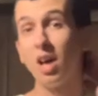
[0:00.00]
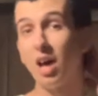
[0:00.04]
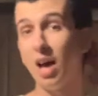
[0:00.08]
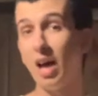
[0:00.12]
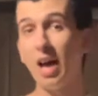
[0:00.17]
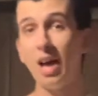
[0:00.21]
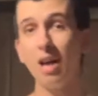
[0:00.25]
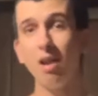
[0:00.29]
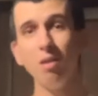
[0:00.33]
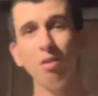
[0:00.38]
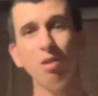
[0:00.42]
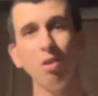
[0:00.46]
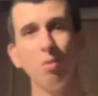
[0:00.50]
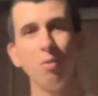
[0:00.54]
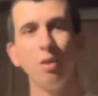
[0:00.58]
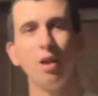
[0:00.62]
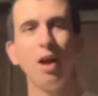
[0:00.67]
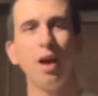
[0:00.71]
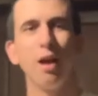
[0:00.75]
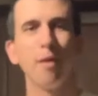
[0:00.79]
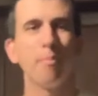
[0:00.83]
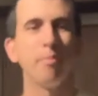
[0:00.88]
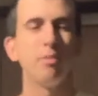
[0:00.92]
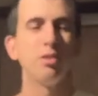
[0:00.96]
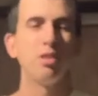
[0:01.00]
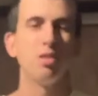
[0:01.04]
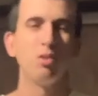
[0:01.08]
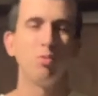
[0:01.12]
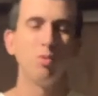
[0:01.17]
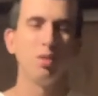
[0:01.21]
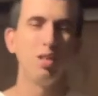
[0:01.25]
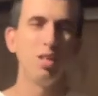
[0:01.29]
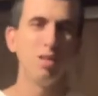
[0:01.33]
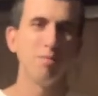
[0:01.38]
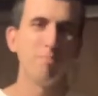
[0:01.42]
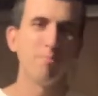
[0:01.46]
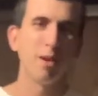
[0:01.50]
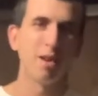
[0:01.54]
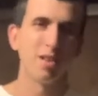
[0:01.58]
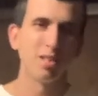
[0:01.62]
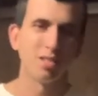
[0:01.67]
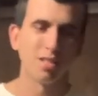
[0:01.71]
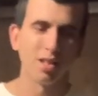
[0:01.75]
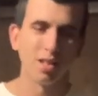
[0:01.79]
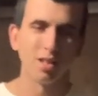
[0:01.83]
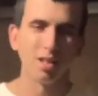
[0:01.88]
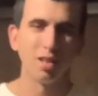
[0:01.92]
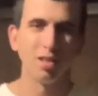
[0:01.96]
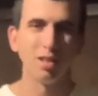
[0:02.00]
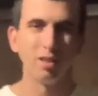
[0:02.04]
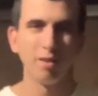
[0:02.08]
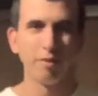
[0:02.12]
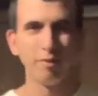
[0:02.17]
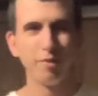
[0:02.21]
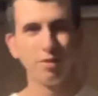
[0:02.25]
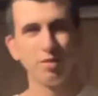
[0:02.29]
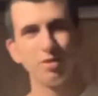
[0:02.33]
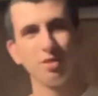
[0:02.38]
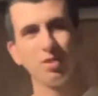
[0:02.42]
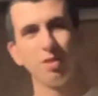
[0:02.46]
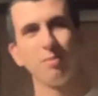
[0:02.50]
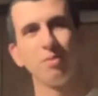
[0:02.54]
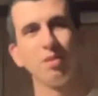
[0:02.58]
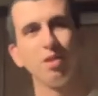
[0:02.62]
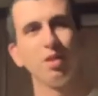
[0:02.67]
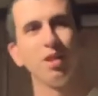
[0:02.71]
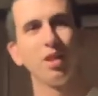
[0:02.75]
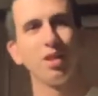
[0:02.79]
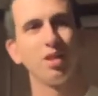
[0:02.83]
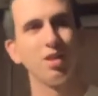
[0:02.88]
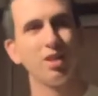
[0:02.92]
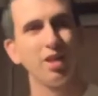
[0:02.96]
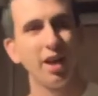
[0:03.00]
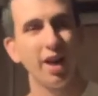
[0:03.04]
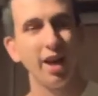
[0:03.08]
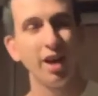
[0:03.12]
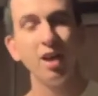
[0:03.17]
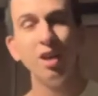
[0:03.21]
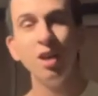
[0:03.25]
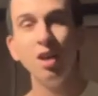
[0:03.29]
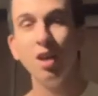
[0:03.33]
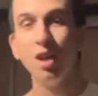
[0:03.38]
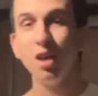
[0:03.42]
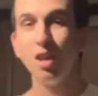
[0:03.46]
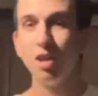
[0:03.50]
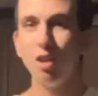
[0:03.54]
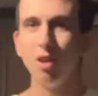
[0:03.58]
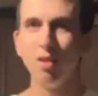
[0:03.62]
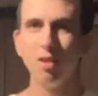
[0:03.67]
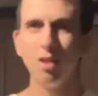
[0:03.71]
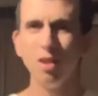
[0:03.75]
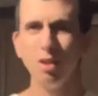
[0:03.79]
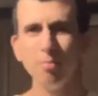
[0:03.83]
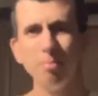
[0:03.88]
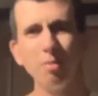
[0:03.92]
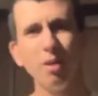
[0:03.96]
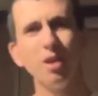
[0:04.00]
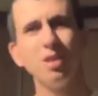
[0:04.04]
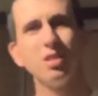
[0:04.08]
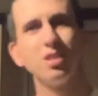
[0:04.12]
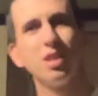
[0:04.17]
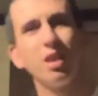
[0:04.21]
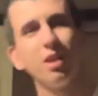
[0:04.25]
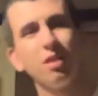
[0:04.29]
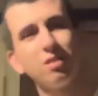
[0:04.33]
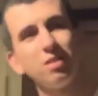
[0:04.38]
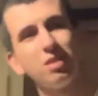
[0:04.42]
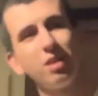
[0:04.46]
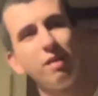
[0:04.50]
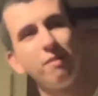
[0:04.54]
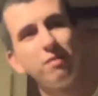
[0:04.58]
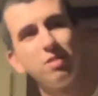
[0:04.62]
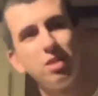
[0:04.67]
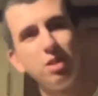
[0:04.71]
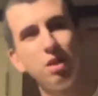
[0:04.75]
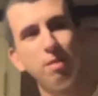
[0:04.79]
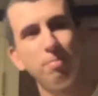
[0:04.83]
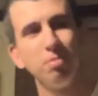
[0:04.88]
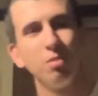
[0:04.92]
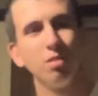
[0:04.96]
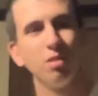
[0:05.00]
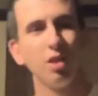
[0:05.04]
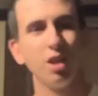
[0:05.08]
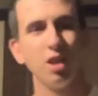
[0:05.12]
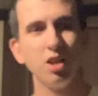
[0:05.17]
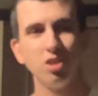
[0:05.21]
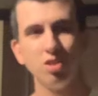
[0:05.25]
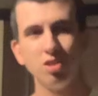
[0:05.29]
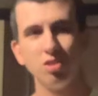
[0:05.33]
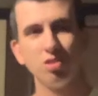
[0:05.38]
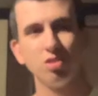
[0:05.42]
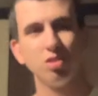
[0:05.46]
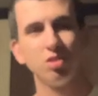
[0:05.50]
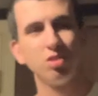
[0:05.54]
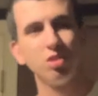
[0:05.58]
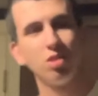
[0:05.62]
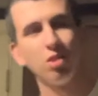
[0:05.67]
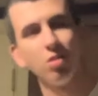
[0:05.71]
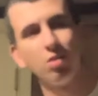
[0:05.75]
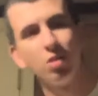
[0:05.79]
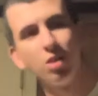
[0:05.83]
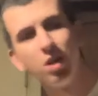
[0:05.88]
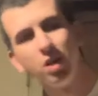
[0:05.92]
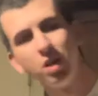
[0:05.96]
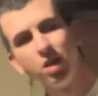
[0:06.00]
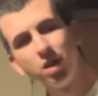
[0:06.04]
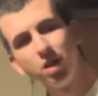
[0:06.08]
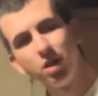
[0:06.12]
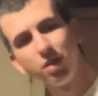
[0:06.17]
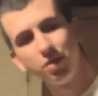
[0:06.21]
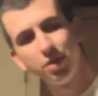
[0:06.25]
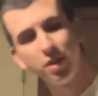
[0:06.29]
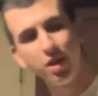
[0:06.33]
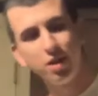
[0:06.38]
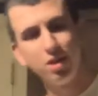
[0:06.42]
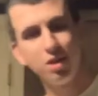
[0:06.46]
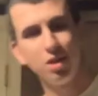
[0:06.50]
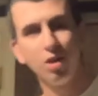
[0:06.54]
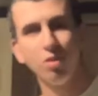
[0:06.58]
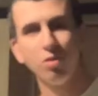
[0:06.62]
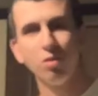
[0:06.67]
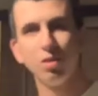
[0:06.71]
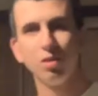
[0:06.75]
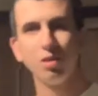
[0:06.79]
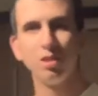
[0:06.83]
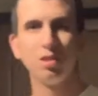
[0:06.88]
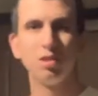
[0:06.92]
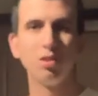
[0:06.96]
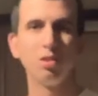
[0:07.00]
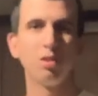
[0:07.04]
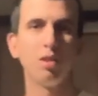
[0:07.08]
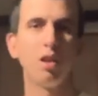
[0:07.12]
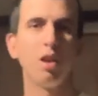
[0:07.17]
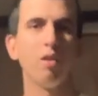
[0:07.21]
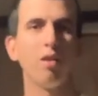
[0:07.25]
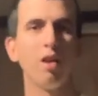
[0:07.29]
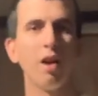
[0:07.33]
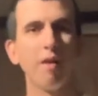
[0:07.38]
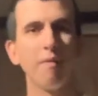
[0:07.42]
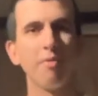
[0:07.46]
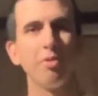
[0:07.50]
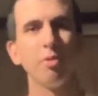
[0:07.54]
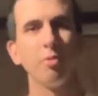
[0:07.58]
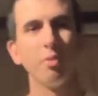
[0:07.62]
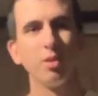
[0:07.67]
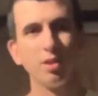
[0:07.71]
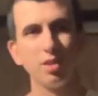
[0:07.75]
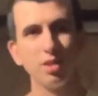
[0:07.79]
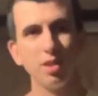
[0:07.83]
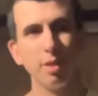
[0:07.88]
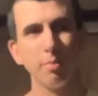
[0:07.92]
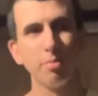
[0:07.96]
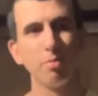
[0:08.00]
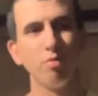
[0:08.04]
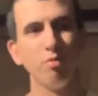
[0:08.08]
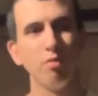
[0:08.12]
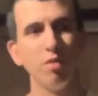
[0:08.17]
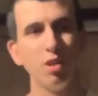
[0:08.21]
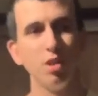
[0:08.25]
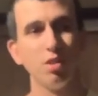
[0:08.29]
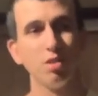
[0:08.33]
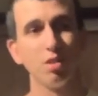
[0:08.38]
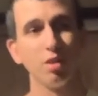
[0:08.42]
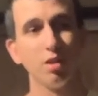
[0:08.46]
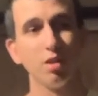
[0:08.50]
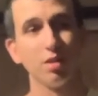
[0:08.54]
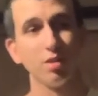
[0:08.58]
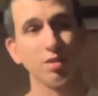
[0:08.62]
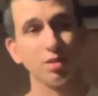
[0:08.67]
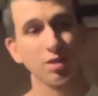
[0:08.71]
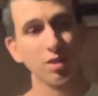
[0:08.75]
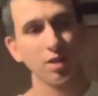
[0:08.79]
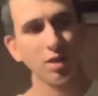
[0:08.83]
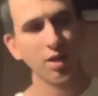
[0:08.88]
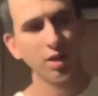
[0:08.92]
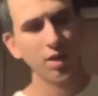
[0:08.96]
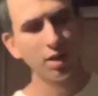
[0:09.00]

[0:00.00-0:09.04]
I don't know what happens to an eBay seller if it's something like that. You know, eBay sellers have stipulations, so they don't, so they don't have to accept returns.